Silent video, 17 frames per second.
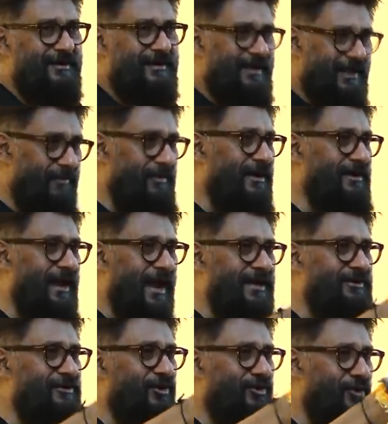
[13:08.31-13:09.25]
Am I
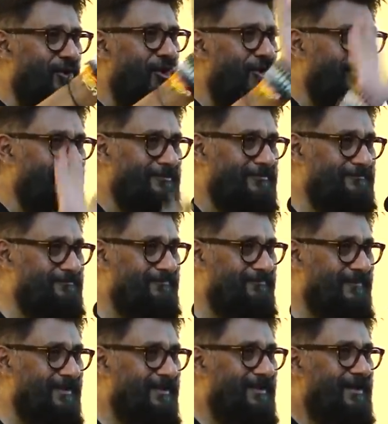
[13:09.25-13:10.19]
right or wrong?
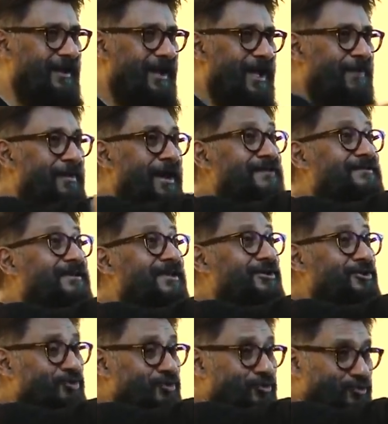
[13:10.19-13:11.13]
I am asking
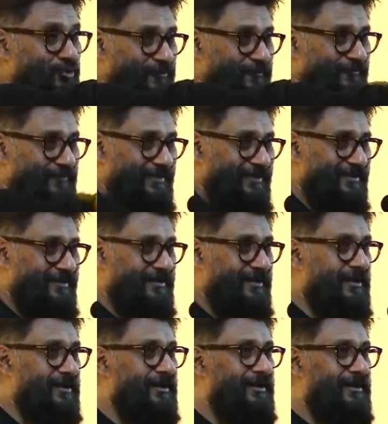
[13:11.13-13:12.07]
you.
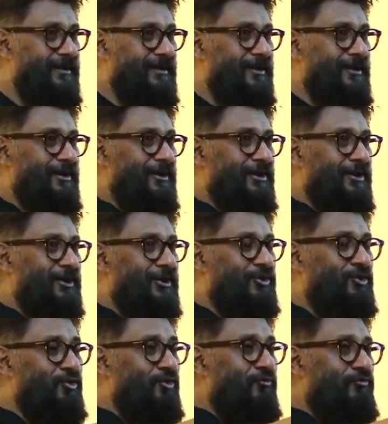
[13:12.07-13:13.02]

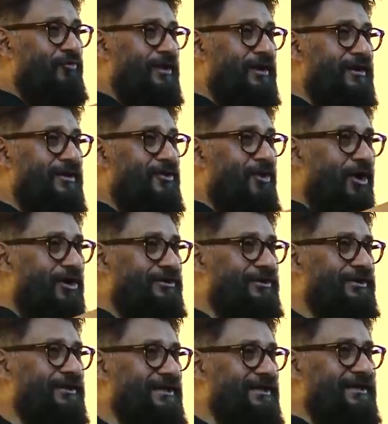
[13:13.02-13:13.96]
You will not
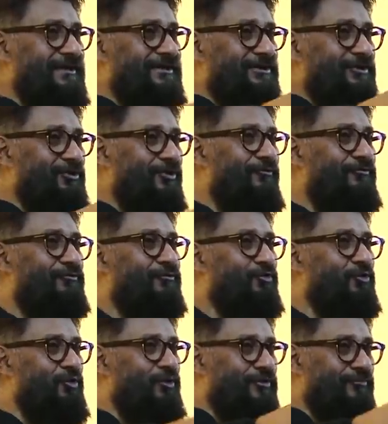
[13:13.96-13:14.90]
eat your
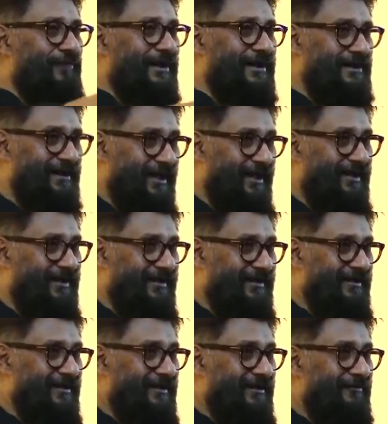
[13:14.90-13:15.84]
food one
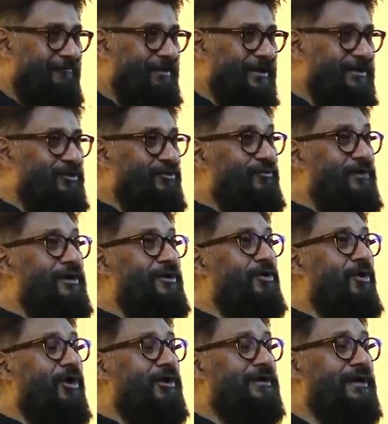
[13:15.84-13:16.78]
day, but you will
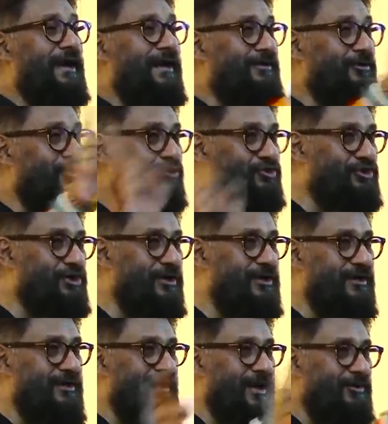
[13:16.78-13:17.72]
not let your
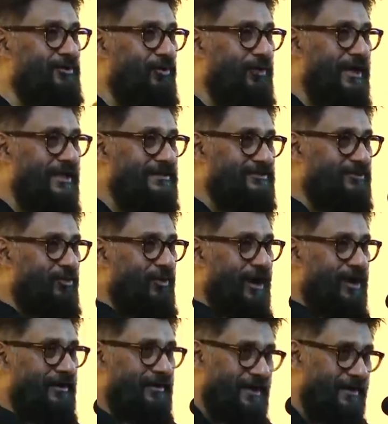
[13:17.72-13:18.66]
children and your guests go
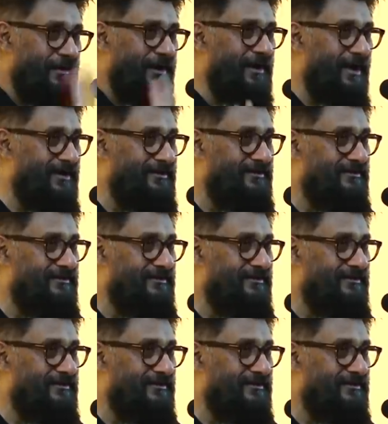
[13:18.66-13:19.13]
hungry. Am I right?